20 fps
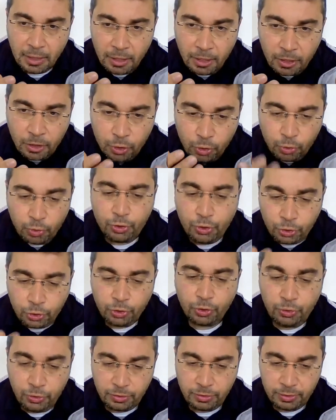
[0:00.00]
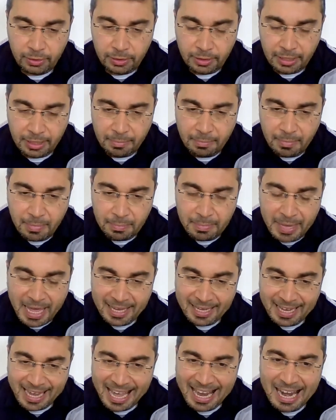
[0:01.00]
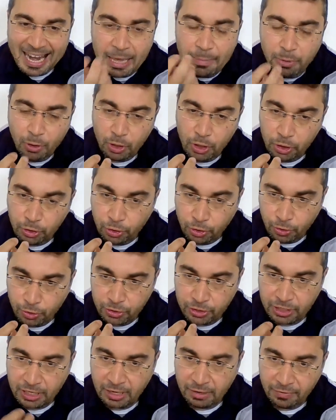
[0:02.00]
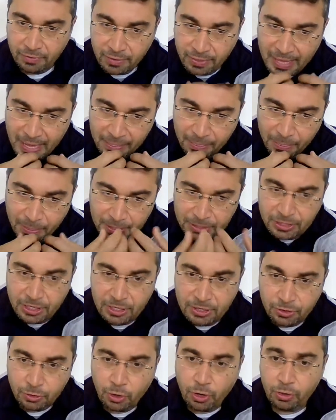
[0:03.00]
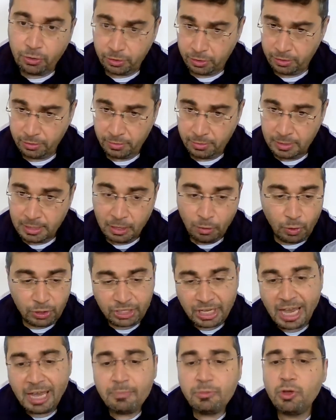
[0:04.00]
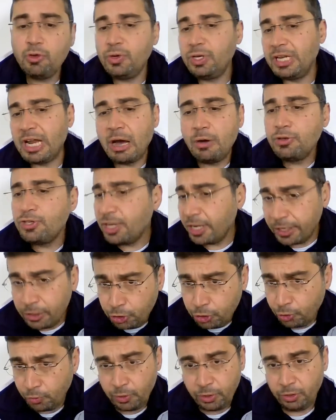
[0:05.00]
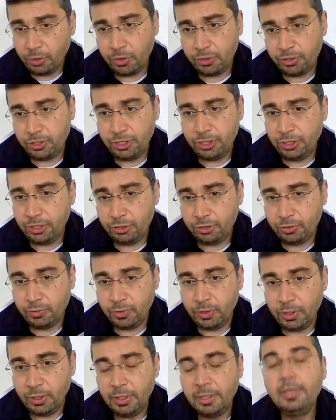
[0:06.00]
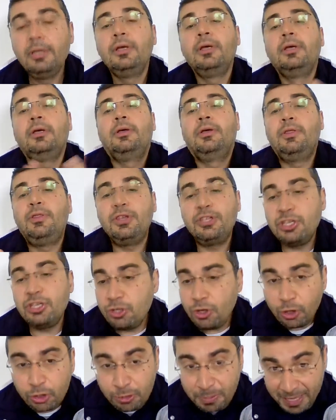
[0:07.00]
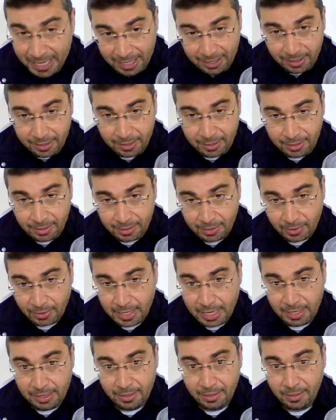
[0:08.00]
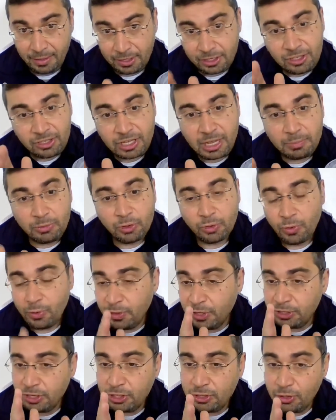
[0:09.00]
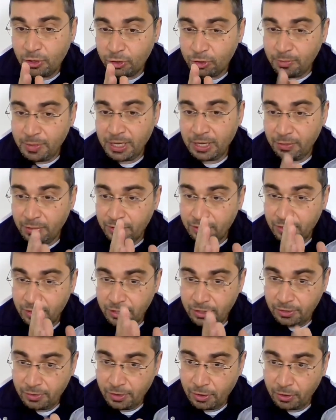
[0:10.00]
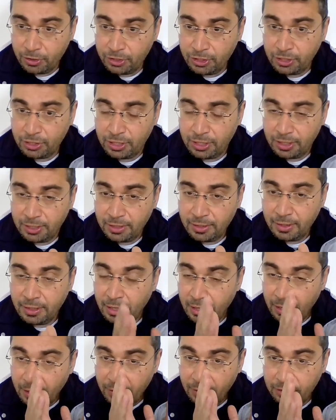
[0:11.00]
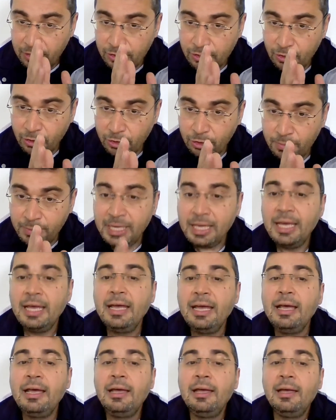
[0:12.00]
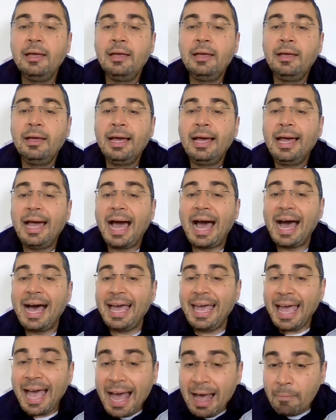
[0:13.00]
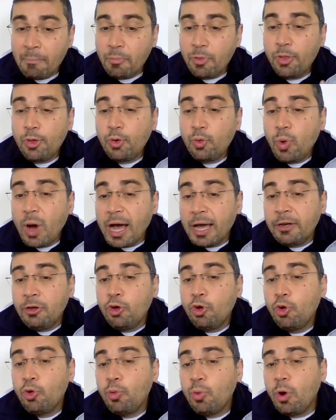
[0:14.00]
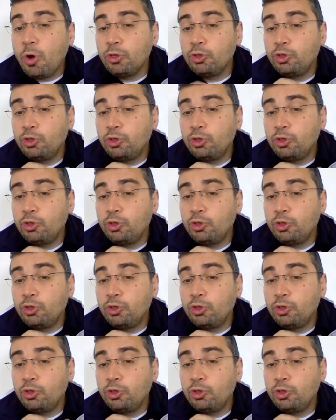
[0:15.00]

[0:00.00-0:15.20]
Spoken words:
you should make a labeling to yourself that this is wrong. What I am doing now is a ritual, OCD ritual. This is not me, okay? This is step 2. This is not me. This is the OCD. This is not me. I am the one who want